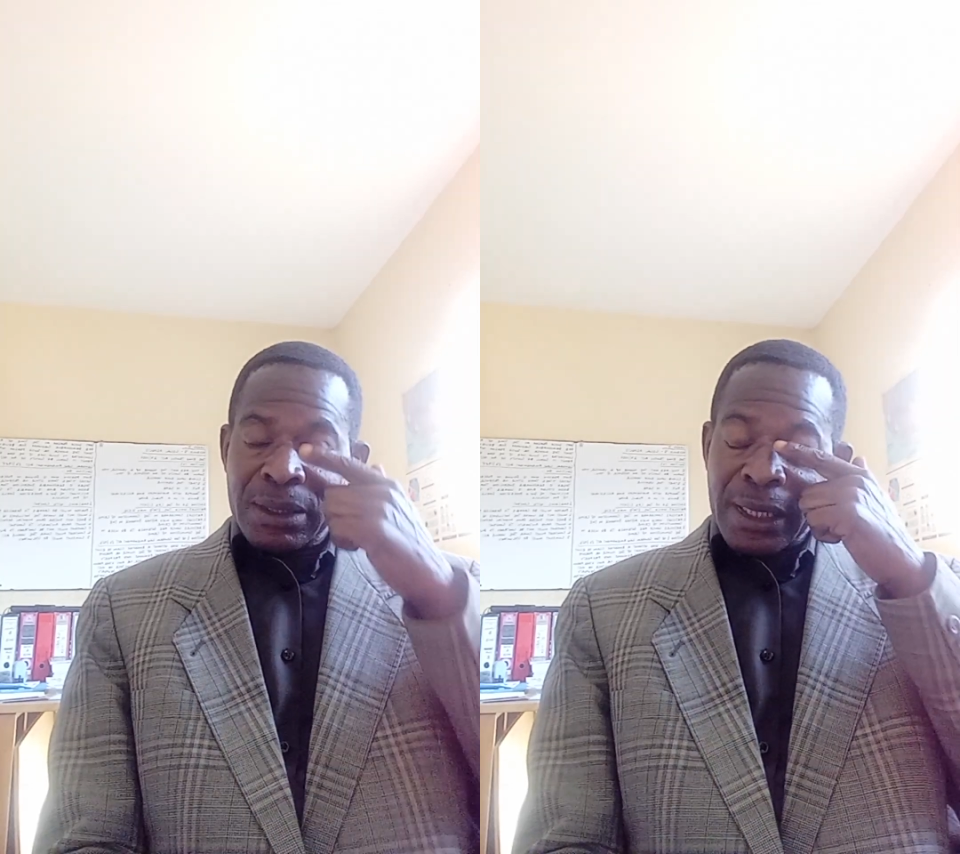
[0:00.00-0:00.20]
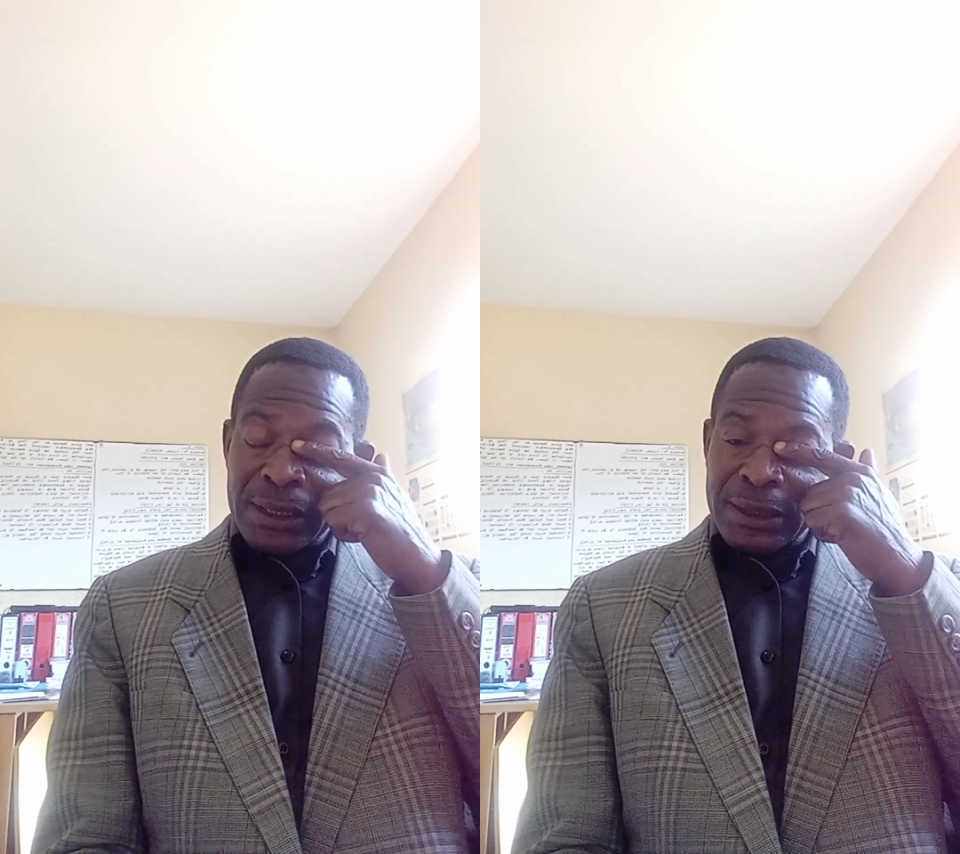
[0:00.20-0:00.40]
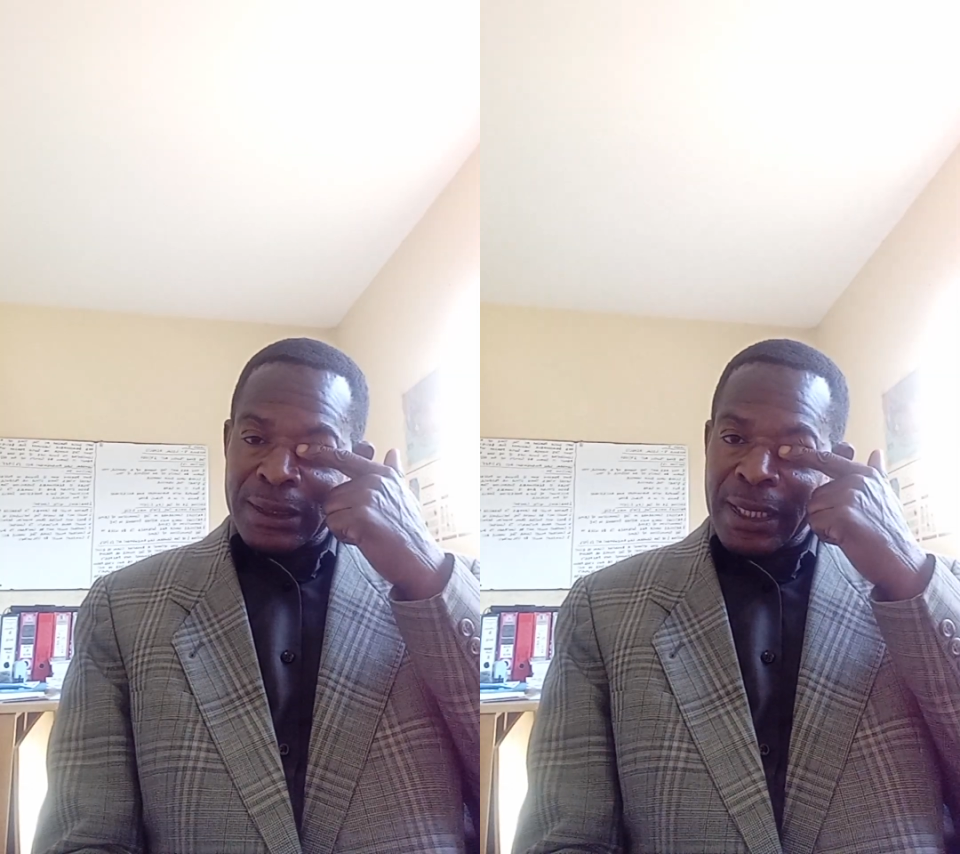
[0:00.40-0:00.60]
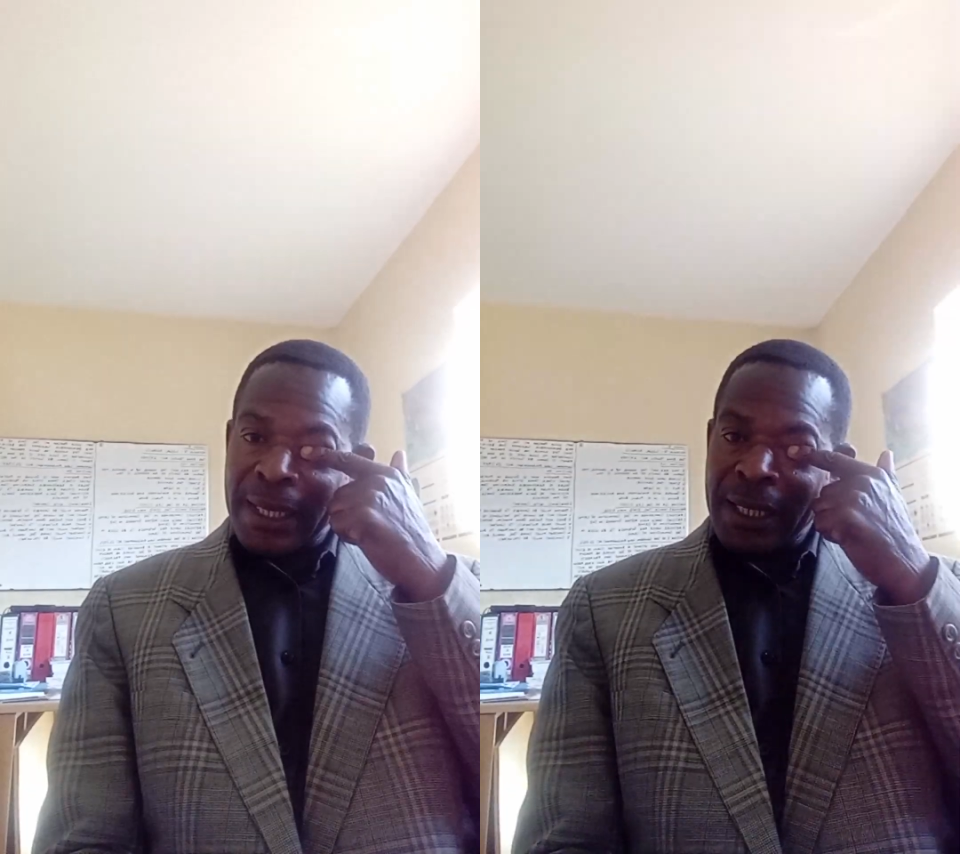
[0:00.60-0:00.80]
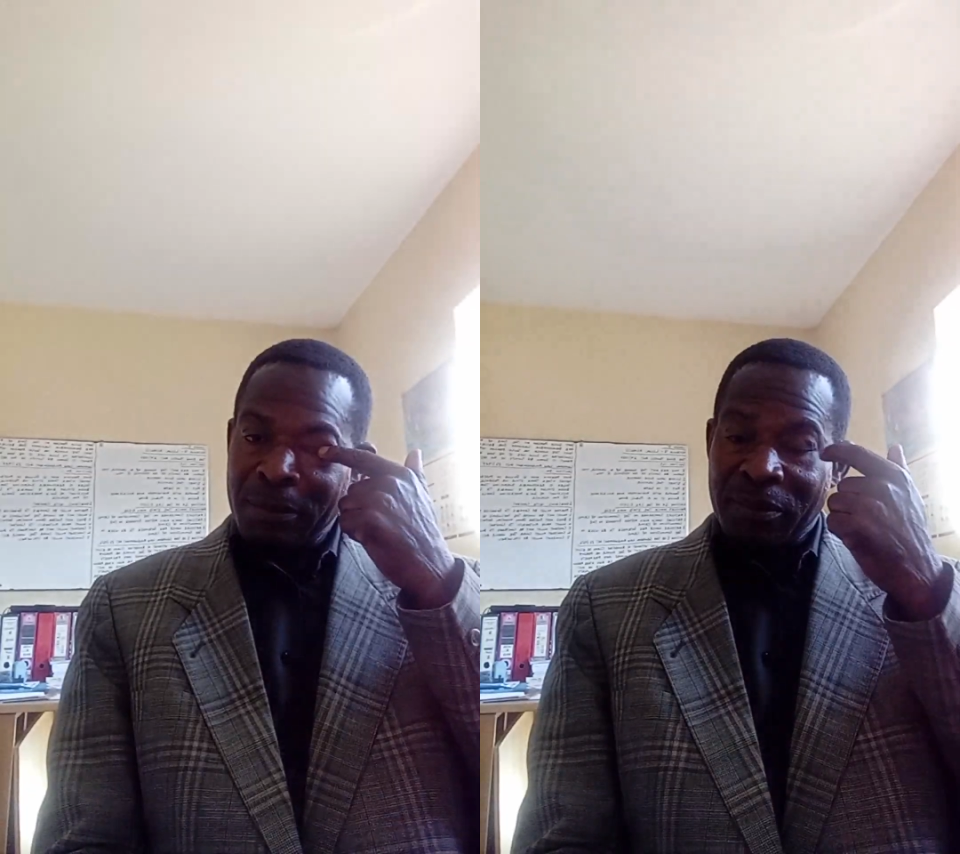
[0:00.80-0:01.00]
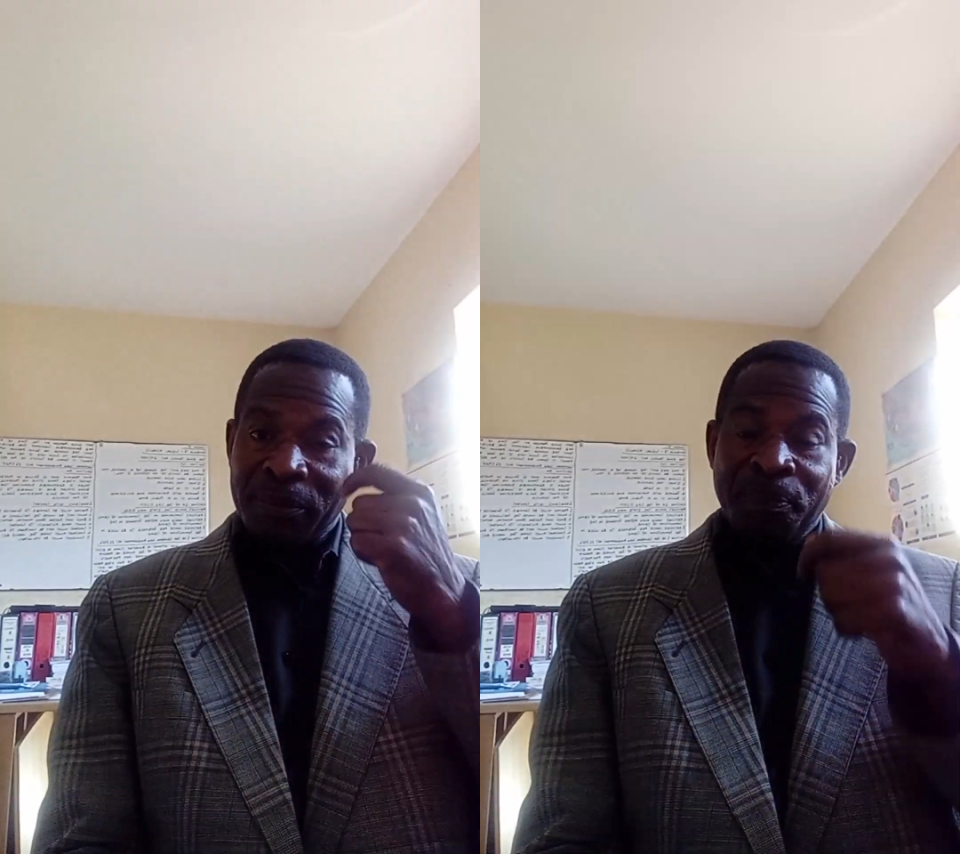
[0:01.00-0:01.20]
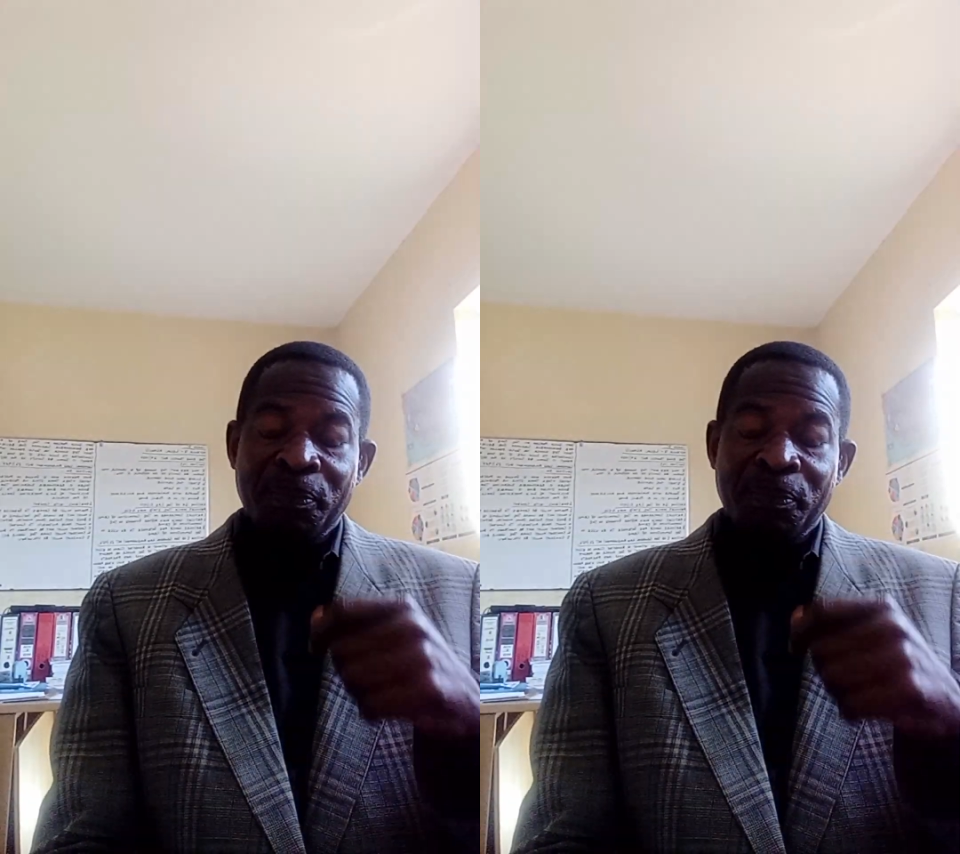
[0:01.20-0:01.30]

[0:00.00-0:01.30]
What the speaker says: That is the aim.